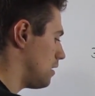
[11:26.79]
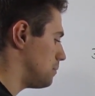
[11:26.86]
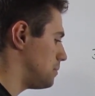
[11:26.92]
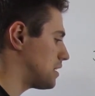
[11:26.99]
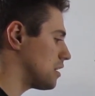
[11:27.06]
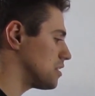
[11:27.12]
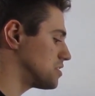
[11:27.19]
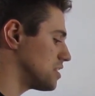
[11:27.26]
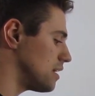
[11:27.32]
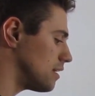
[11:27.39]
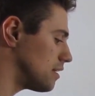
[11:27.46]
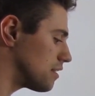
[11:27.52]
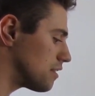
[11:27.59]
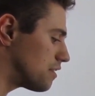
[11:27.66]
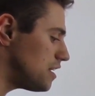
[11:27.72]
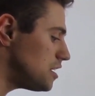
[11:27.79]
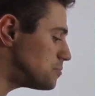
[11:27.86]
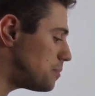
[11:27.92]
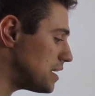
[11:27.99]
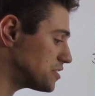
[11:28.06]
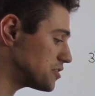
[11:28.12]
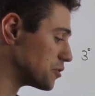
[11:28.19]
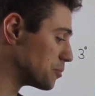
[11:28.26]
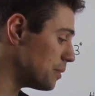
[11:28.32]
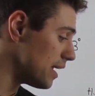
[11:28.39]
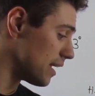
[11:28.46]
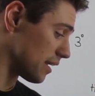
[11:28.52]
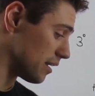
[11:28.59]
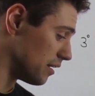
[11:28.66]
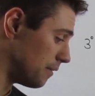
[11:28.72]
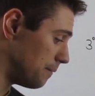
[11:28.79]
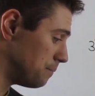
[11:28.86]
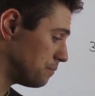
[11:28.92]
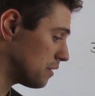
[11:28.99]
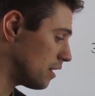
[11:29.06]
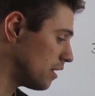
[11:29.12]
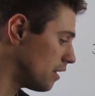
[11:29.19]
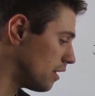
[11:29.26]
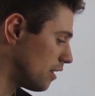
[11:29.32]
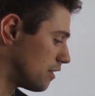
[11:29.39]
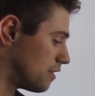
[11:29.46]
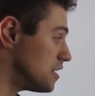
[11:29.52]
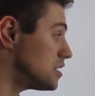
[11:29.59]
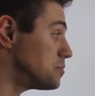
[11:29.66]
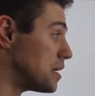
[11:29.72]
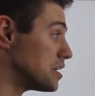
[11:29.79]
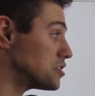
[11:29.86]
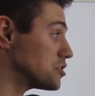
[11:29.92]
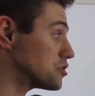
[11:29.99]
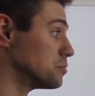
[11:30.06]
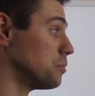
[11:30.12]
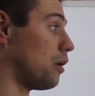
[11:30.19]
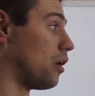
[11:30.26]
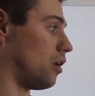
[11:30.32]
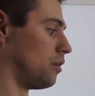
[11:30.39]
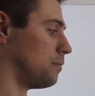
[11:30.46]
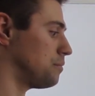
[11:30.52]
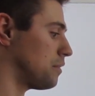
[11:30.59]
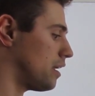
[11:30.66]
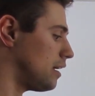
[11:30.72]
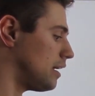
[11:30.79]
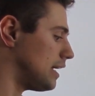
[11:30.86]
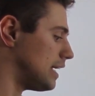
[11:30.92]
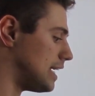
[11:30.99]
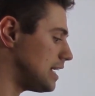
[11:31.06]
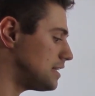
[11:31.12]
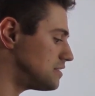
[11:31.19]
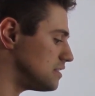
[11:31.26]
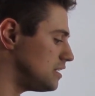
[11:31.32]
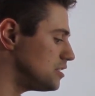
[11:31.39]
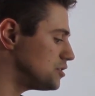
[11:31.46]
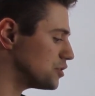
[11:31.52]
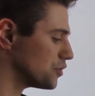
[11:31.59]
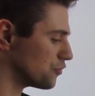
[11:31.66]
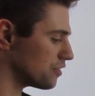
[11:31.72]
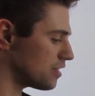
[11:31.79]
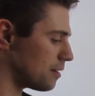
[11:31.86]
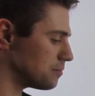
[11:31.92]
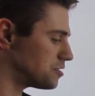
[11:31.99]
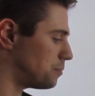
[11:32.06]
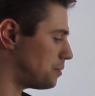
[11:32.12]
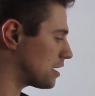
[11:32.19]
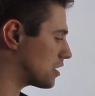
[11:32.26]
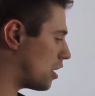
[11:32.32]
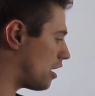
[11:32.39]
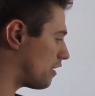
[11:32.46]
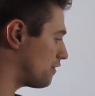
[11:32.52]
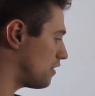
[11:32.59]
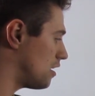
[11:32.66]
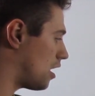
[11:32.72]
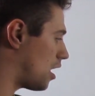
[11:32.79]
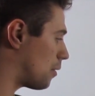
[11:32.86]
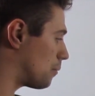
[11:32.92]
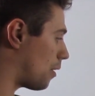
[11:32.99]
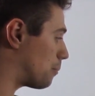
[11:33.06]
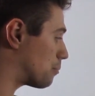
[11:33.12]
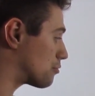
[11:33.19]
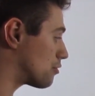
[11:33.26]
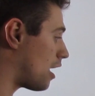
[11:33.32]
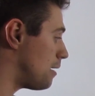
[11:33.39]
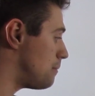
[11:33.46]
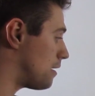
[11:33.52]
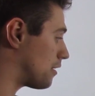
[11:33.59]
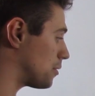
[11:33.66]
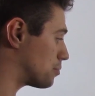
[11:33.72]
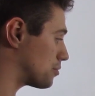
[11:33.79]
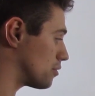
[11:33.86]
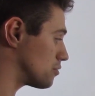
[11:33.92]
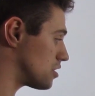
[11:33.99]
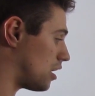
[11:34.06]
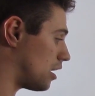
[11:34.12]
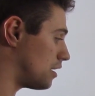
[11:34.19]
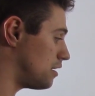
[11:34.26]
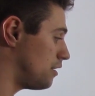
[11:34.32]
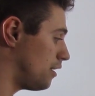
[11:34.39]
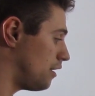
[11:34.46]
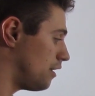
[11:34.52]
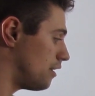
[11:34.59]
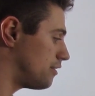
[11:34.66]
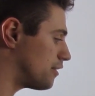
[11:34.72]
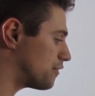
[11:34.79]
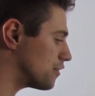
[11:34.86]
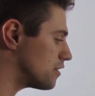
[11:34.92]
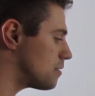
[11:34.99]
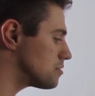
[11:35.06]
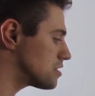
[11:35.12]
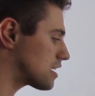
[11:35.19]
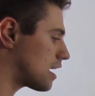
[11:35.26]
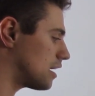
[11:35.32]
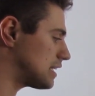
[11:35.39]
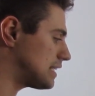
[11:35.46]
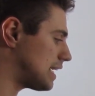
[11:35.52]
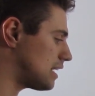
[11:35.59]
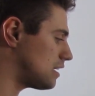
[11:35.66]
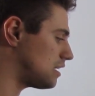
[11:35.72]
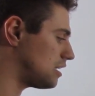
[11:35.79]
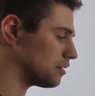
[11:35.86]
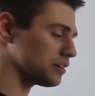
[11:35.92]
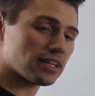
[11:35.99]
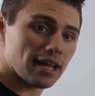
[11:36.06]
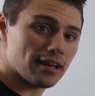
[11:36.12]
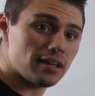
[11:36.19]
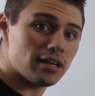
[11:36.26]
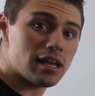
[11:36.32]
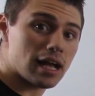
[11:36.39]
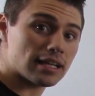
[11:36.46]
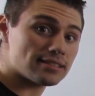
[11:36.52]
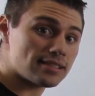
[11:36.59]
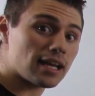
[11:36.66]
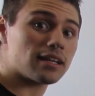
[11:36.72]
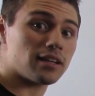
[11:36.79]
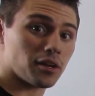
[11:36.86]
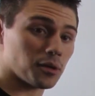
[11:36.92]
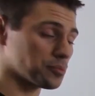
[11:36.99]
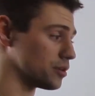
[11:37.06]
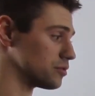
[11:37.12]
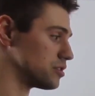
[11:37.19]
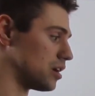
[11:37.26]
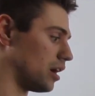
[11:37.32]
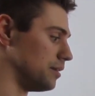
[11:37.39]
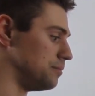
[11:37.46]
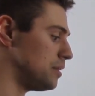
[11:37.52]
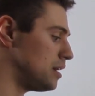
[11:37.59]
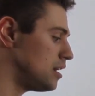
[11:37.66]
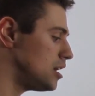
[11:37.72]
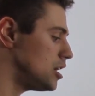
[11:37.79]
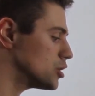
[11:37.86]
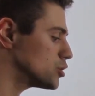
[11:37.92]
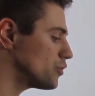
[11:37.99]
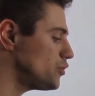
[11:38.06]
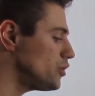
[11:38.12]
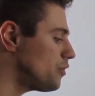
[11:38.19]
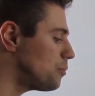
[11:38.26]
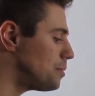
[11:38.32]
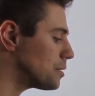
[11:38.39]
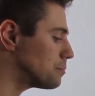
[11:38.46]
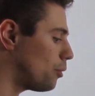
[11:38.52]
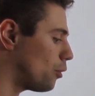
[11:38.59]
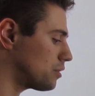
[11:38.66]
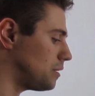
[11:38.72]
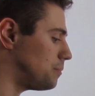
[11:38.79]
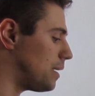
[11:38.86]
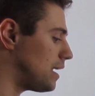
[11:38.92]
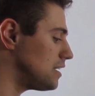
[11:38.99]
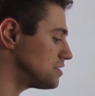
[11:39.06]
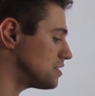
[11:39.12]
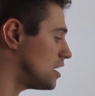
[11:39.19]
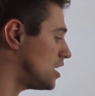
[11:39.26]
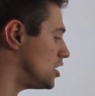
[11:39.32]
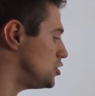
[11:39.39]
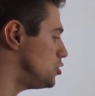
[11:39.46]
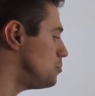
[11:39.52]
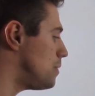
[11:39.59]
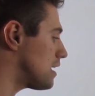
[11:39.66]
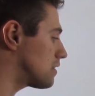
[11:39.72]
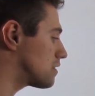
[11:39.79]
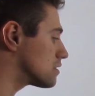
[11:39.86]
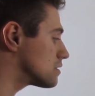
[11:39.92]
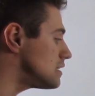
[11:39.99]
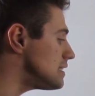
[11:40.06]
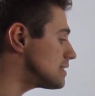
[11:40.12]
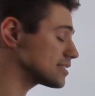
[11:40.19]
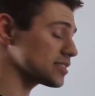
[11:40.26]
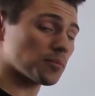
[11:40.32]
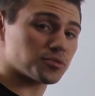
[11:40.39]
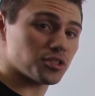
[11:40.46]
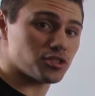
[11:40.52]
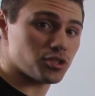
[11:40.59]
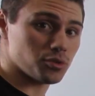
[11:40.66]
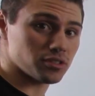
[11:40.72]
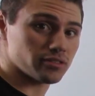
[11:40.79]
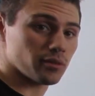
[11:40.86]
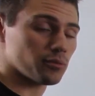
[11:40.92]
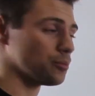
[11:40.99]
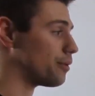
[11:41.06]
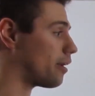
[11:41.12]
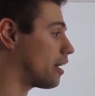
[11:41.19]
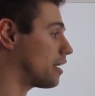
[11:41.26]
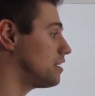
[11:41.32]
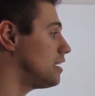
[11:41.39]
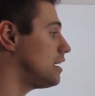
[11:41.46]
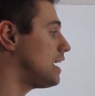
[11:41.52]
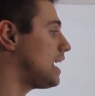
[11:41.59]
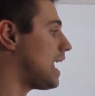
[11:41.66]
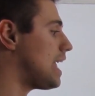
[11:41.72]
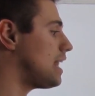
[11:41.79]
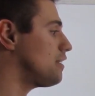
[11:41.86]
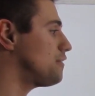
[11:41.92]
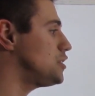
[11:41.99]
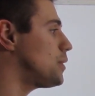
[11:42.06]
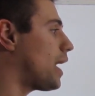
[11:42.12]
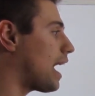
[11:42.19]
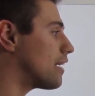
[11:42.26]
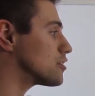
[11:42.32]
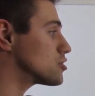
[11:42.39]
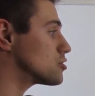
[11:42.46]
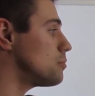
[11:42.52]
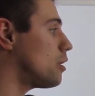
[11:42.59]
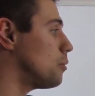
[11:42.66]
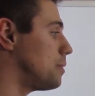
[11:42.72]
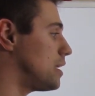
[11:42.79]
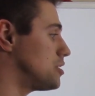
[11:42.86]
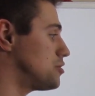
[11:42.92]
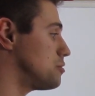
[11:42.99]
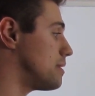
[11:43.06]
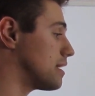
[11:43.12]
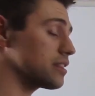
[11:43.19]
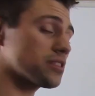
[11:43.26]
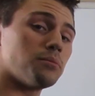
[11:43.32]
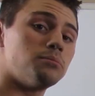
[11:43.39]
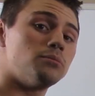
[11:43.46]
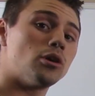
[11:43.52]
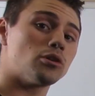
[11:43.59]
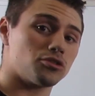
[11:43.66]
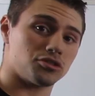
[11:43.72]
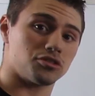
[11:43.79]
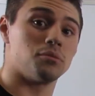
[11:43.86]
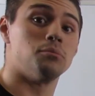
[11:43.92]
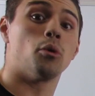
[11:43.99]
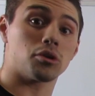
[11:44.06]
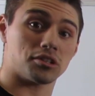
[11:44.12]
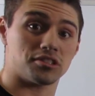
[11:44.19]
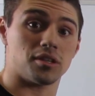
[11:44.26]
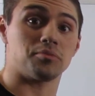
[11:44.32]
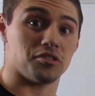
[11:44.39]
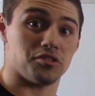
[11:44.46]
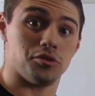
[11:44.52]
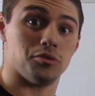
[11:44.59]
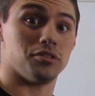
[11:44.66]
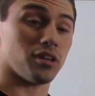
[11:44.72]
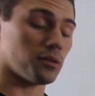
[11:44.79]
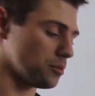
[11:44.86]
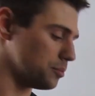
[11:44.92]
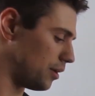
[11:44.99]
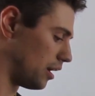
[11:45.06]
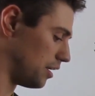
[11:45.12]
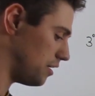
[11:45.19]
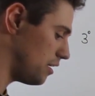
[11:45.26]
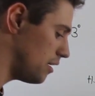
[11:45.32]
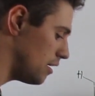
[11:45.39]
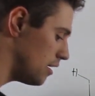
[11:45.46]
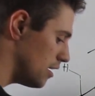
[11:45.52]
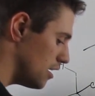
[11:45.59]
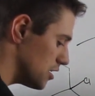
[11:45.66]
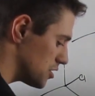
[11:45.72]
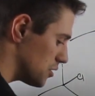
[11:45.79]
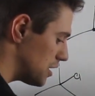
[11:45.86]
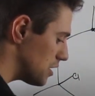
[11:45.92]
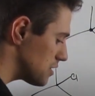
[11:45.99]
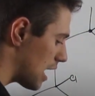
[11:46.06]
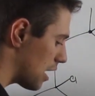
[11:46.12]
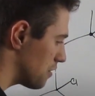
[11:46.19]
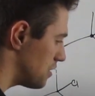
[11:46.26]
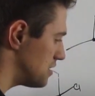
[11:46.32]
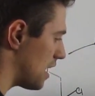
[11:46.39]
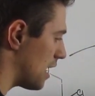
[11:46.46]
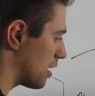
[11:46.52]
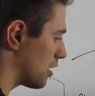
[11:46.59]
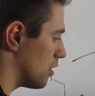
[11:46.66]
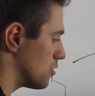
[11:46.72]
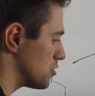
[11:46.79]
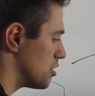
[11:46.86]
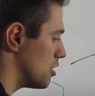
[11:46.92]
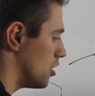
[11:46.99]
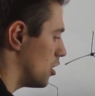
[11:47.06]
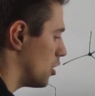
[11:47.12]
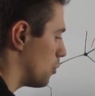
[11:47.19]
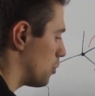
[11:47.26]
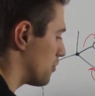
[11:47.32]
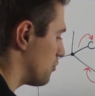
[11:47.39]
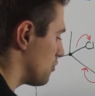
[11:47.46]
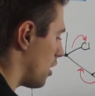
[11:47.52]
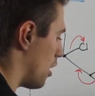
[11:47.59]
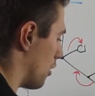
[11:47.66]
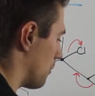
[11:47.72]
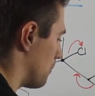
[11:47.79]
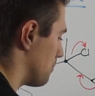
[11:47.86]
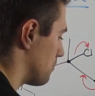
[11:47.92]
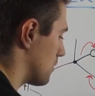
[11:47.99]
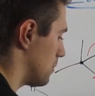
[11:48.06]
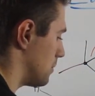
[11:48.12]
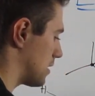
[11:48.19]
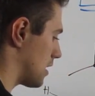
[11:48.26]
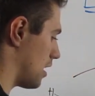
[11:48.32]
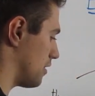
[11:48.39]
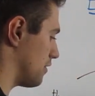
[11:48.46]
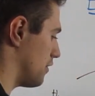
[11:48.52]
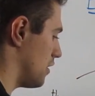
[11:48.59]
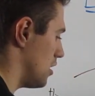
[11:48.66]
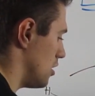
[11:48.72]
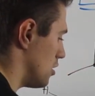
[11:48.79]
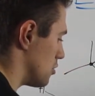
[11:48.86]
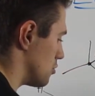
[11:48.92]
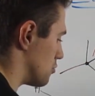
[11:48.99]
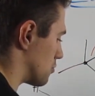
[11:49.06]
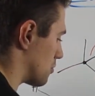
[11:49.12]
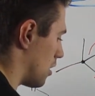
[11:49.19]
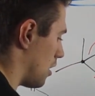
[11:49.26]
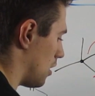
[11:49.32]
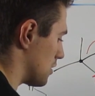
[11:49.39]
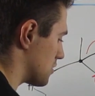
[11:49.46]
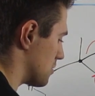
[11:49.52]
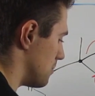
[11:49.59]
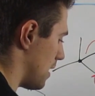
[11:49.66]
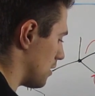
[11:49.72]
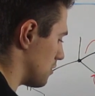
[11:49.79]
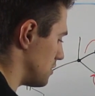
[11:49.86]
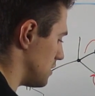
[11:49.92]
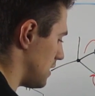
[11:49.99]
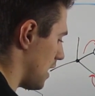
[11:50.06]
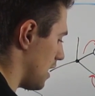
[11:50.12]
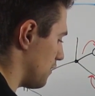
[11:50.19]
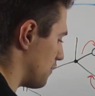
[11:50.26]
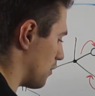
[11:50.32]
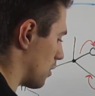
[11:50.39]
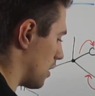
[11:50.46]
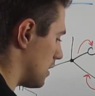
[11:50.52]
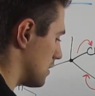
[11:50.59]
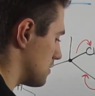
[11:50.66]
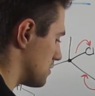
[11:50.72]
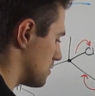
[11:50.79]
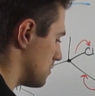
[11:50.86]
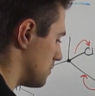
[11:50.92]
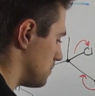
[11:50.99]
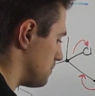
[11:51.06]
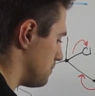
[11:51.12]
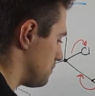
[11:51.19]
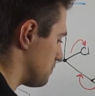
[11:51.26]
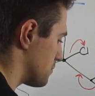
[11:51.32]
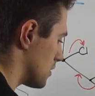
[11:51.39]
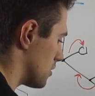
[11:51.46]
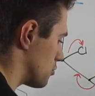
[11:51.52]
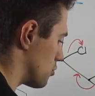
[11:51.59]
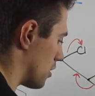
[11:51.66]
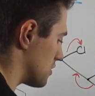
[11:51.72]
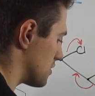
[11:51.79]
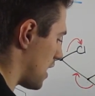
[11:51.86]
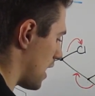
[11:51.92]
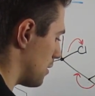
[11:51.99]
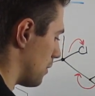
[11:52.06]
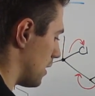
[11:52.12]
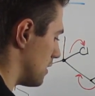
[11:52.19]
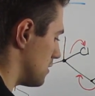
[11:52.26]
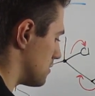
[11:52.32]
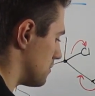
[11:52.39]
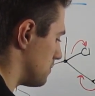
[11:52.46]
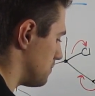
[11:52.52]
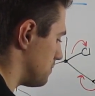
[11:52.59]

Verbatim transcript: Because these bases are big. This base is small. It's easier for them to pick off a primary proton than for them to kind of get in here and get a secondary proton. So if you have a big bulky base, you make the least substituted double bond, and if you have a small base, you make the most, the more substituted double bond. So here's how these arrows would flow. Let me kind of draw some LDA for us draw it sideways.